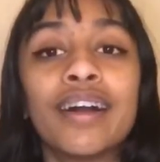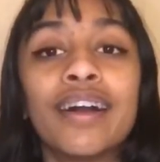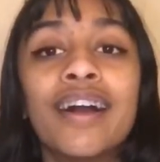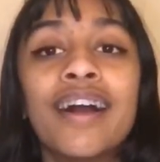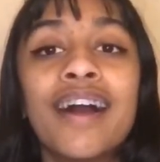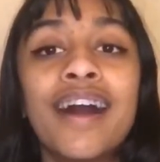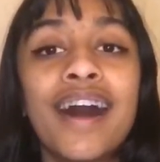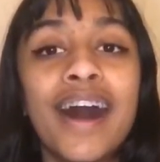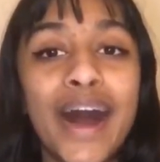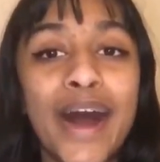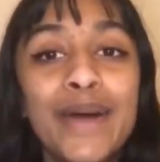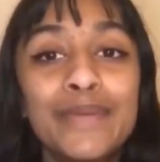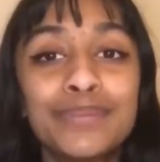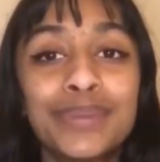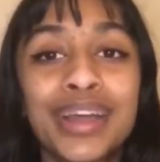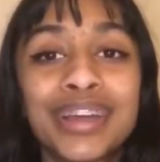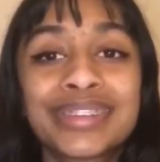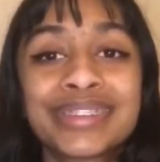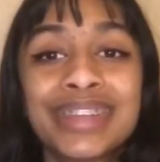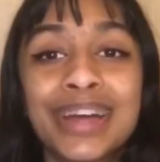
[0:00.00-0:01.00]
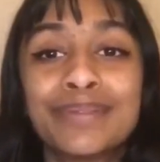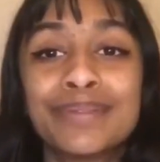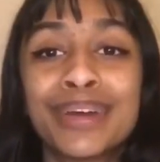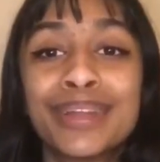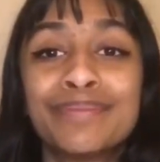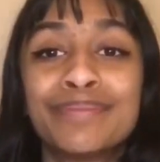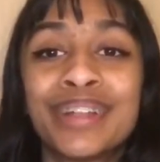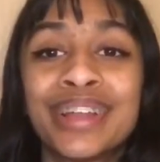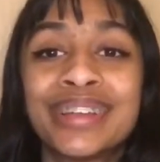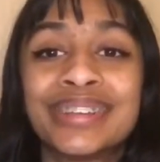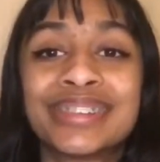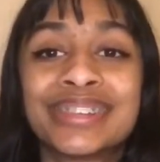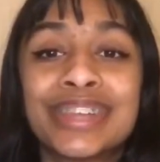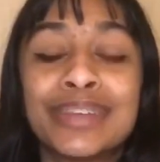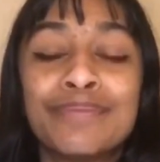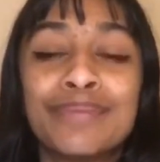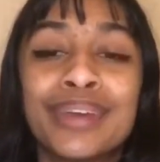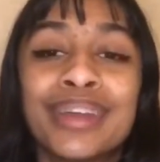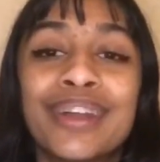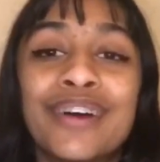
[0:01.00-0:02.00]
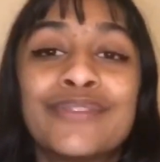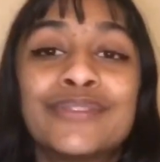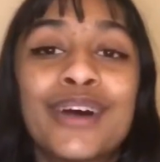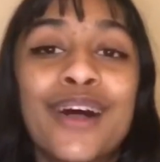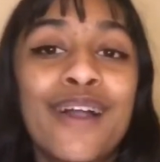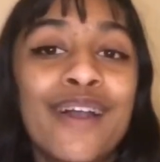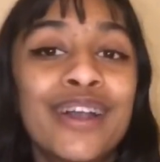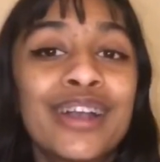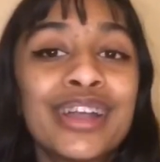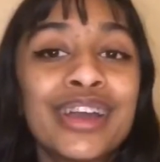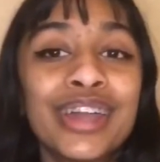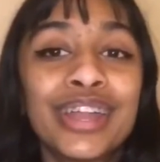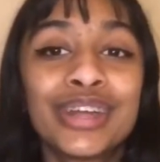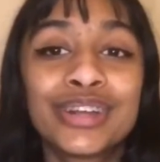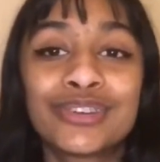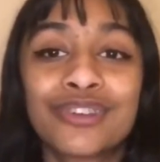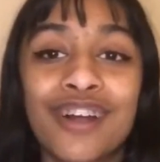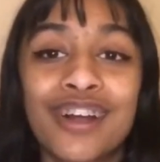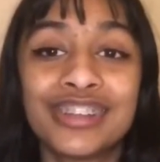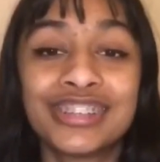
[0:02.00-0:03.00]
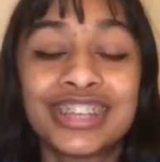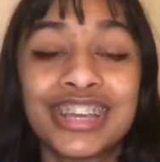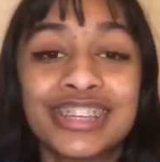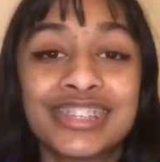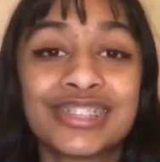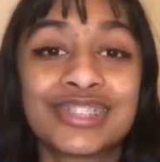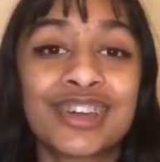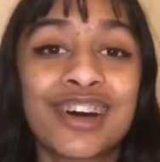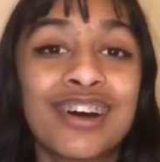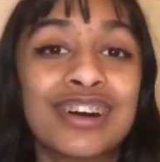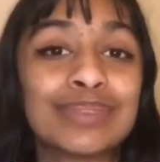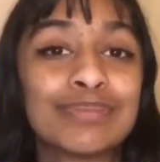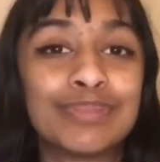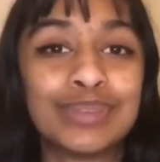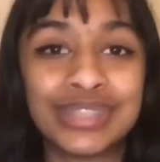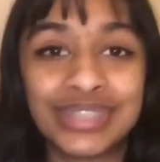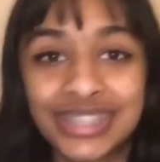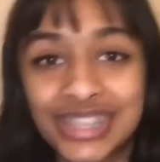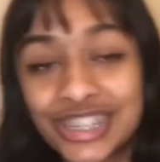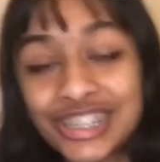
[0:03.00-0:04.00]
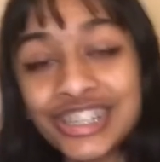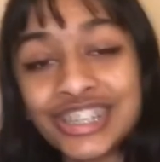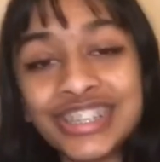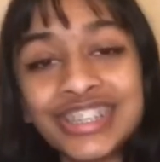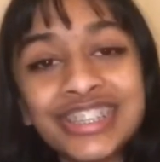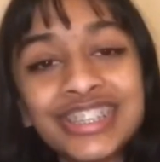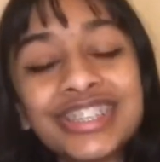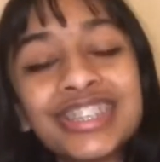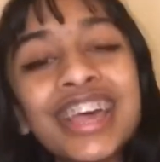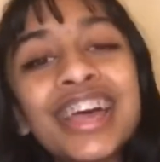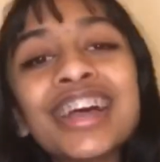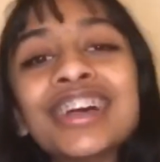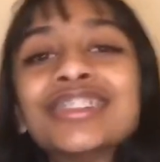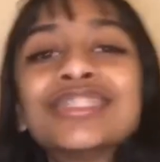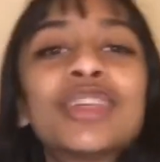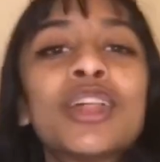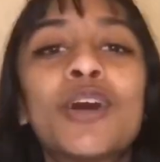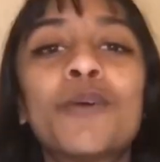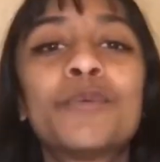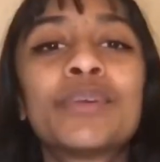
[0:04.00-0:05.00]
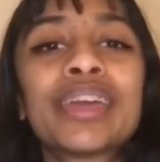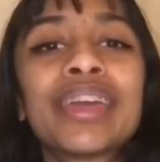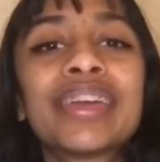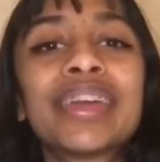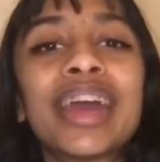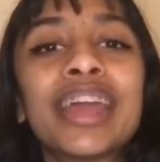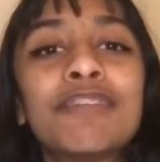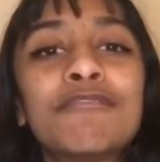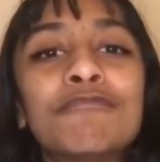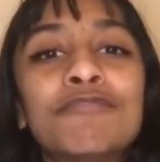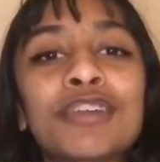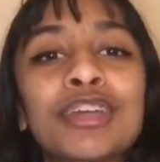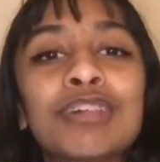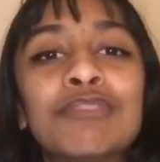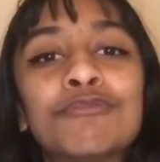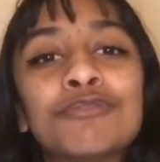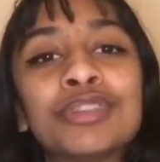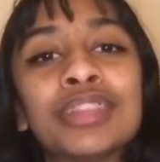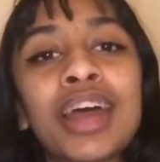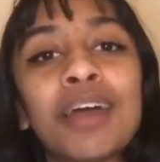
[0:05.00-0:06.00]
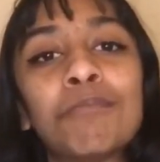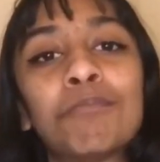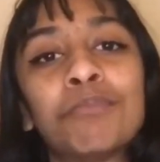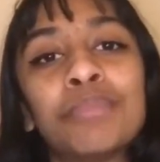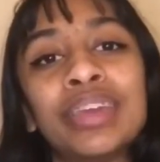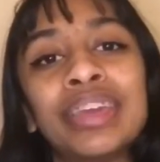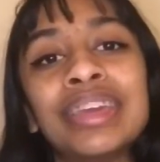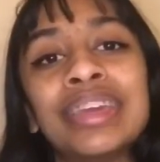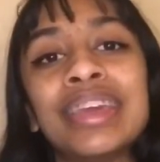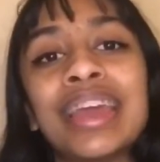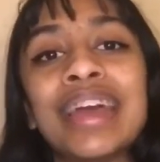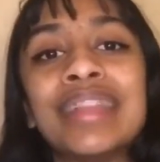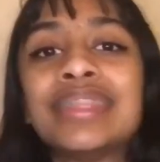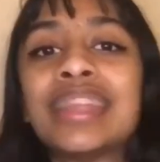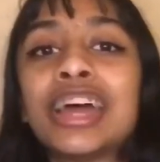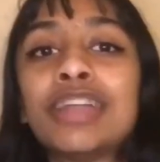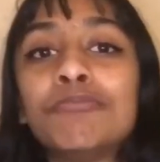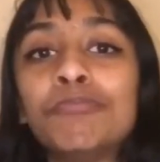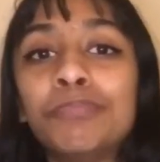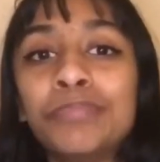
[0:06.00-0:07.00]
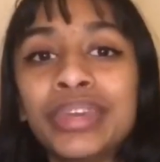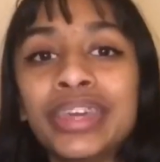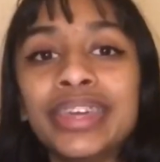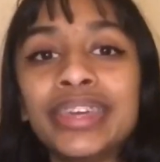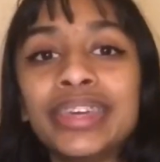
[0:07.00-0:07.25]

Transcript: Up next, I'm going to play a snippet of Ariana Grande's song Positions so that we can get a feel for that P and that B.